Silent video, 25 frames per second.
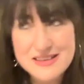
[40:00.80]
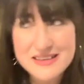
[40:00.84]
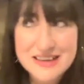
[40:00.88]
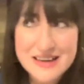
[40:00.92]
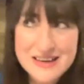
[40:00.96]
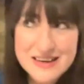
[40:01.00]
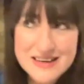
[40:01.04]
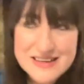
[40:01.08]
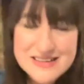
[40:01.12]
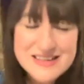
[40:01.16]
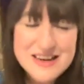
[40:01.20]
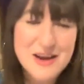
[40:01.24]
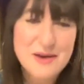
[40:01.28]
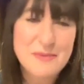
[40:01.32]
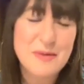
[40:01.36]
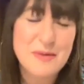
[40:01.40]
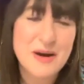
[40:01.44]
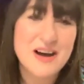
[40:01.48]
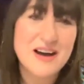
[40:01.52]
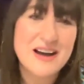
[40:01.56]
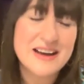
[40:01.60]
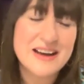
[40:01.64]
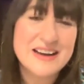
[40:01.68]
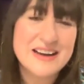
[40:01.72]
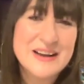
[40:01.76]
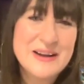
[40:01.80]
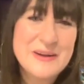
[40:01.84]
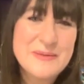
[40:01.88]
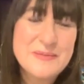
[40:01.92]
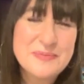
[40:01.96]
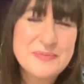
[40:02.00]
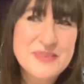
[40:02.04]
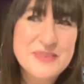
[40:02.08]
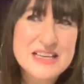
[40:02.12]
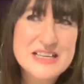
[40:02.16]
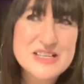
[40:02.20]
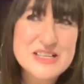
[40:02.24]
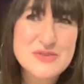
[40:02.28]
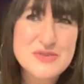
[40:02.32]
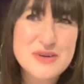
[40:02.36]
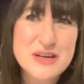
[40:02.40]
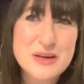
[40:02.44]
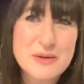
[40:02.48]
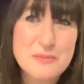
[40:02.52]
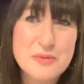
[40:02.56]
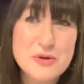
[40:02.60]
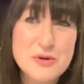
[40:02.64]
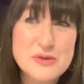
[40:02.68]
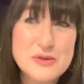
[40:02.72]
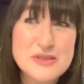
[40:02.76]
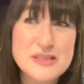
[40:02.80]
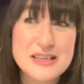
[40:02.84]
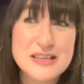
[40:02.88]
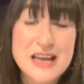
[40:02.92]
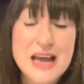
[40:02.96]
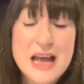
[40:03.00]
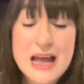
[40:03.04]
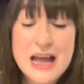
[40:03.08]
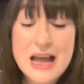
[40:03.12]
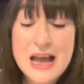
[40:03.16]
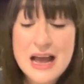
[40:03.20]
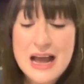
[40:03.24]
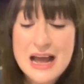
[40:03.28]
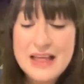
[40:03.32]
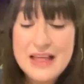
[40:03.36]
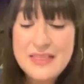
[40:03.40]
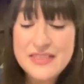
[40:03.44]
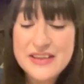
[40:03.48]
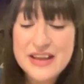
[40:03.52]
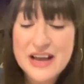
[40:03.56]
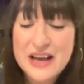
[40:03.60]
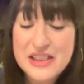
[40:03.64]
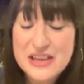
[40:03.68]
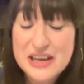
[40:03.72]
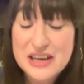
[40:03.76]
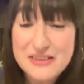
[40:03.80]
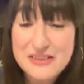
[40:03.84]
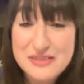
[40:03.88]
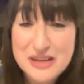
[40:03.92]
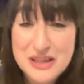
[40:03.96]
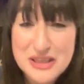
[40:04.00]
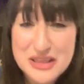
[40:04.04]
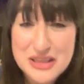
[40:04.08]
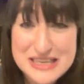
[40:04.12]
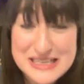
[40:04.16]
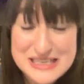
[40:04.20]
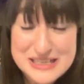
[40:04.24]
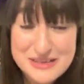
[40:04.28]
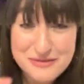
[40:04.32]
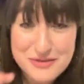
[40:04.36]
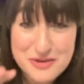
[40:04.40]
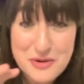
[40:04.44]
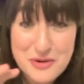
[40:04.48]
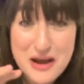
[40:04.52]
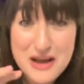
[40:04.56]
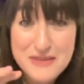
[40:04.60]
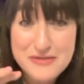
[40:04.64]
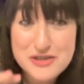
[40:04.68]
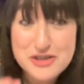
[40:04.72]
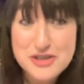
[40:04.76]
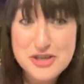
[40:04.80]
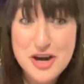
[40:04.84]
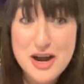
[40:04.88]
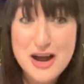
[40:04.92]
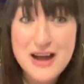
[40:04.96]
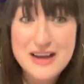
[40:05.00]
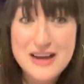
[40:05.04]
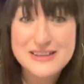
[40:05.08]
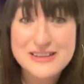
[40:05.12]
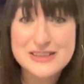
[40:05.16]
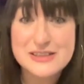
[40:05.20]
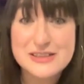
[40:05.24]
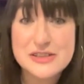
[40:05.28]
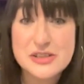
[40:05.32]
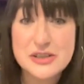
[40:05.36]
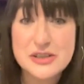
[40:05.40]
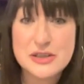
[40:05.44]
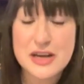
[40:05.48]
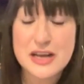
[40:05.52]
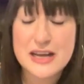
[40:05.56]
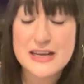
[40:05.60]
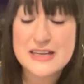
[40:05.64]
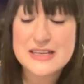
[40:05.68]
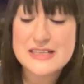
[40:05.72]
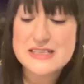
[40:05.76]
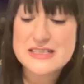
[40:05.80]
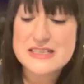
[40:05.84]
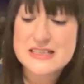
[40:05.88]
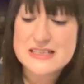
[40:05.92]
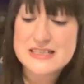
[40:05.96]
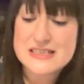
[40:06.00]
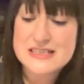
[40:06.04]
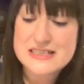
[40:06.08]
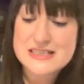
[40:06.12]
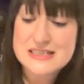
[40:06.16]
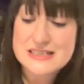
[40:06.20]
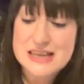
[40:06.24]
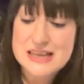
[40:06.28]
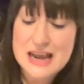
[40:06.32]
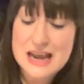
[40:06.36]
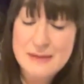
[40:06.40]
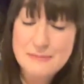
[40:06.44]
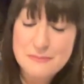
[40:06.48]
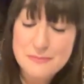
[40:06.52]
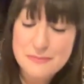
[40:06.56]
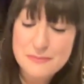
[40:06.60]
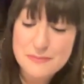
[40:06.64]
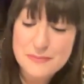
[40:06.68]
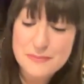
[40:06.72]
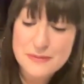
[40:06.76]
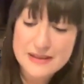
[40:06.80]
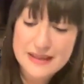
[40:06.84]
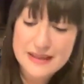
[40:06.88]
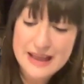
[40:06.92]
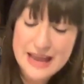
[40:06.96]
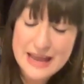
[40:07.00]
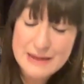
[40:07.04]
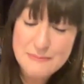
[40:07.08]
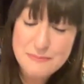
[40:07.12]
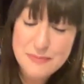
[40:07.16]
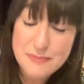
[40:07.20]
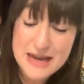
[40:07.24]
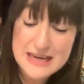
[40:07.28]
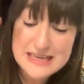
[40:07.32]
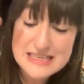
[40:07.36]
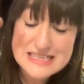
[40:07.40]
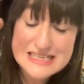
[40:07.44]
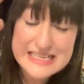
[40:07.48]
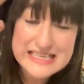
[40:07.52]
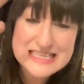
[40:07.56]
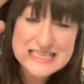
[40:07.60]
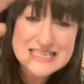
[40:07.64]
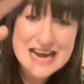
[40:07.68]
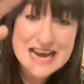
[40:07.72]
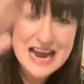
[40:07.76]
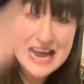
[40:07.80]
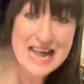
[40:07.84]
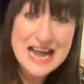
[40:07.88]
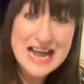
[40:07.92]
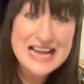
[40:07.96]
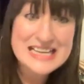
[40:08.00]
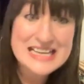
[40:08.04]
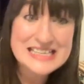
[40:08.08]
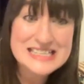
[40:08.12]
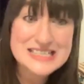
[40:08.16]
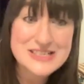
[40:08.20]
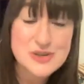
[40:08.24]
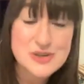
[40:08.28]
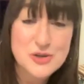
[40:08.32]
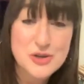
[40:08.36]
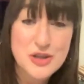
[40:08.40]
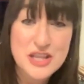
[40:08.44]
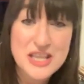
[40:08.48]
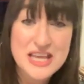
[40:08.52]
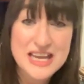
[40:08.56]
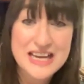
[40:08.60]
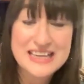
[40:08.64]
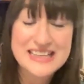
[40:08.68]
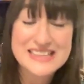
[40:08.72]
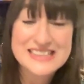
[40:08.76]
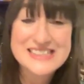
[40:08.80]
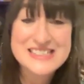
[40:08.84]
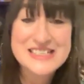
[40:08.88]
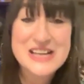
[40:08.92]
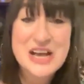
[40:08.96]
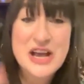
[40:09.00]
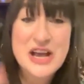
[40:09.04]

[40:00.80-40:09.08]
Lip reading: and years go by, it's really important. The other lovely thing is, if you have a child who likes to slam their painted hands on things,